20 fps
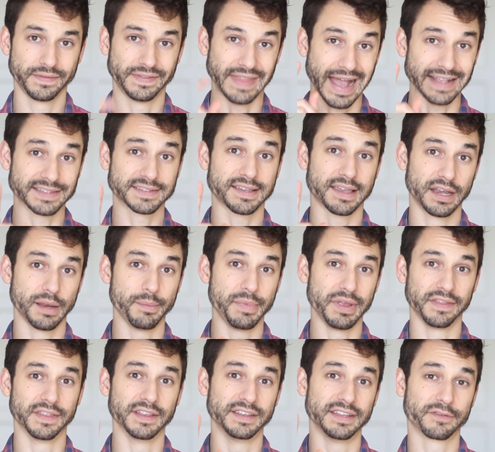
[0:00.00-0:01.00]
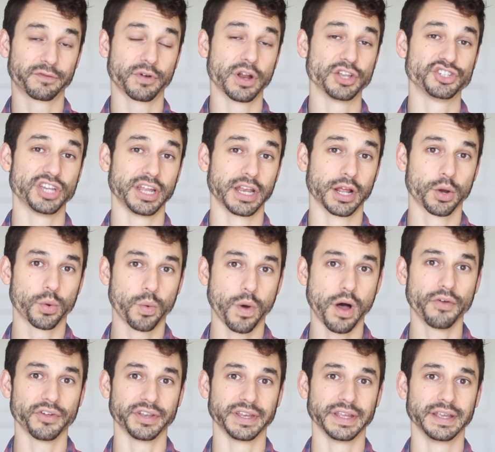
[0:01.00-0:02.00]
That's going to be the differentiating
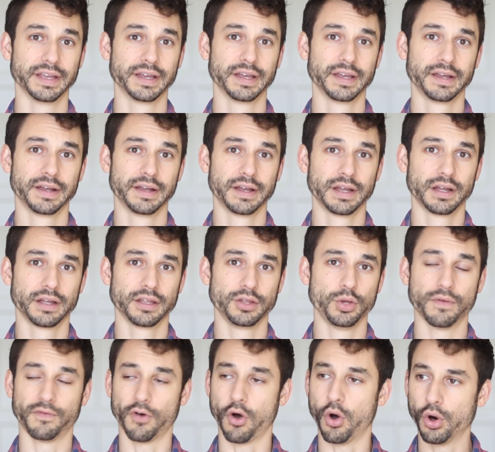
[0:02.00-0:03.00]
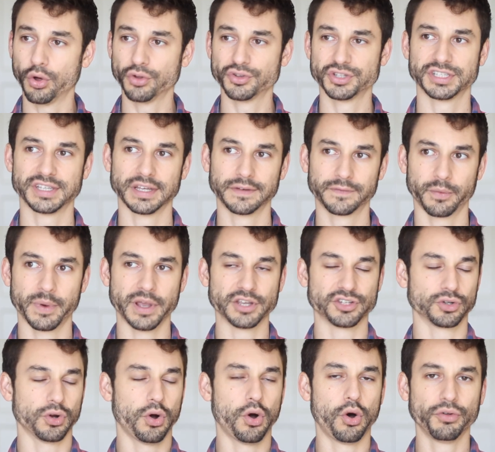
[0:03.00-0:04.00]
quality. You have all this
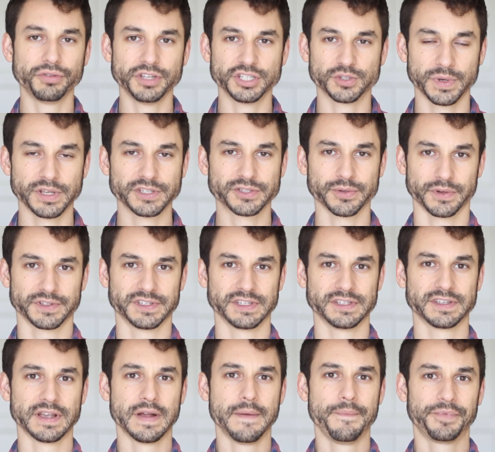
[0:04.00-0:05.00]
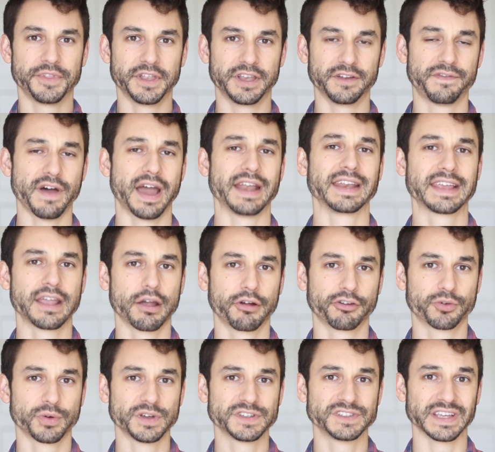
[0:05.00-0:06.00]
information, all these resources. The defining
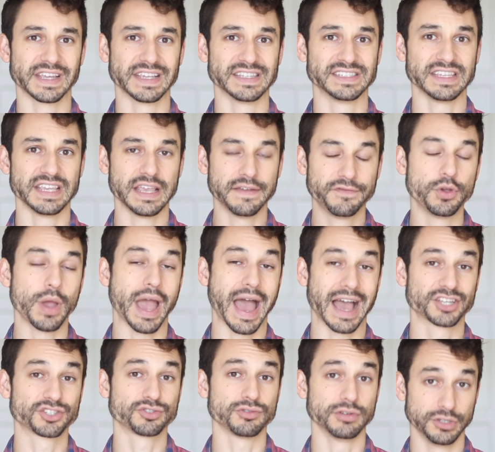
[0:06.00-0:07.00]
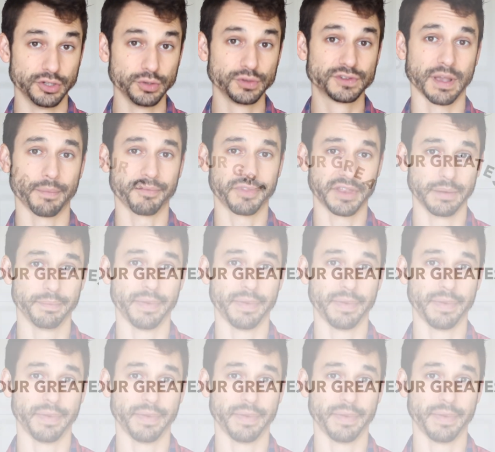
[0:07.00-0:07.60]
characteristic is if you actually do something